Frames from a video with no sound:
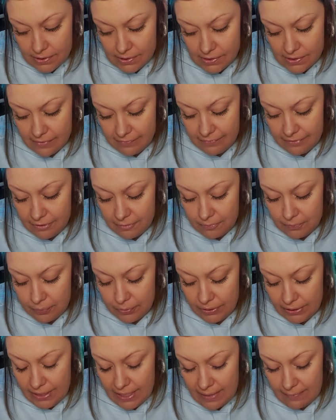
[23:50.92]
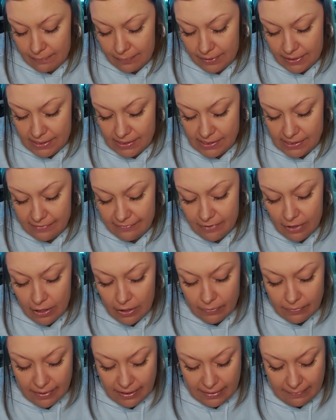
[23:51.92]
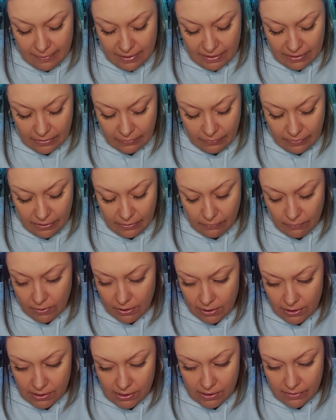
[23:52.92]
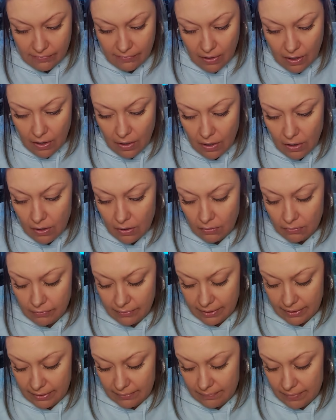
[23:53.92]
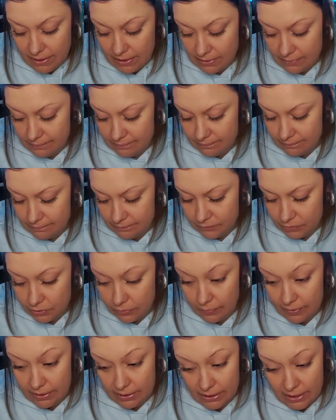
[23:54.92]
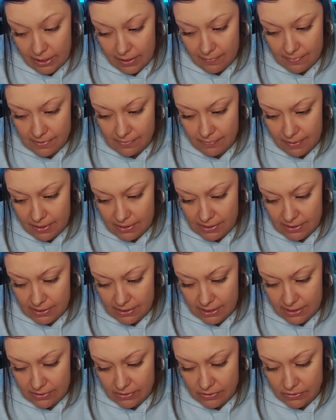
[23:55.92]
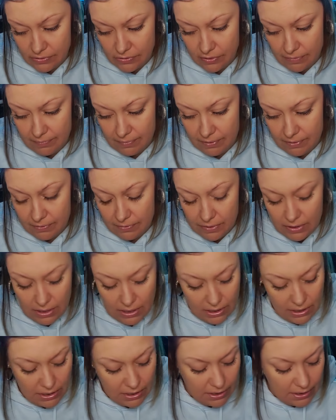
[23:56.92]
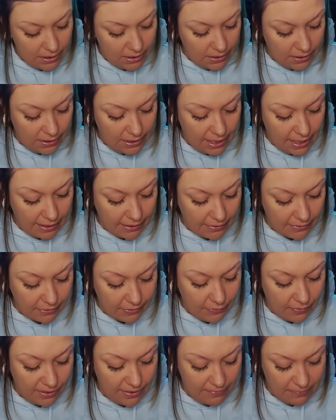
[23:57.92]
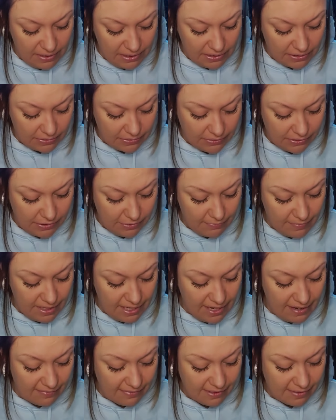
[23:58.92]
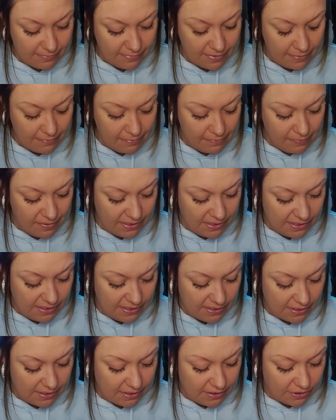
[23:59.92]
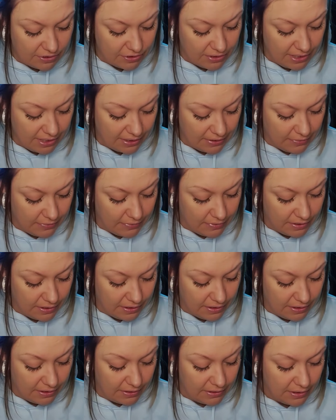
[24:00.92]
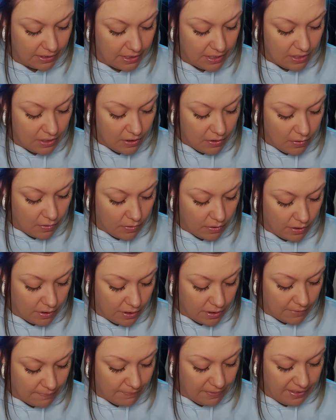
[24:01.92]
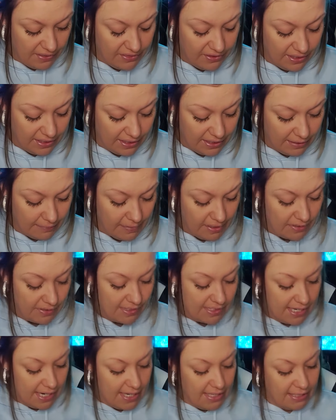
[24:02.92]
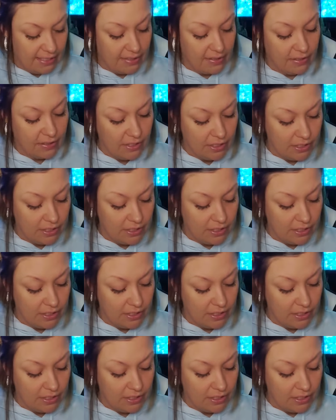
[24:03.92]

So if you're pre empress, you've already been the queen of wands. You've already been the queen of cups, Pisces, Cancer, Scorpio. Now you're the queen of pentacles. You may have some type of business contract going on or be thinking about signing a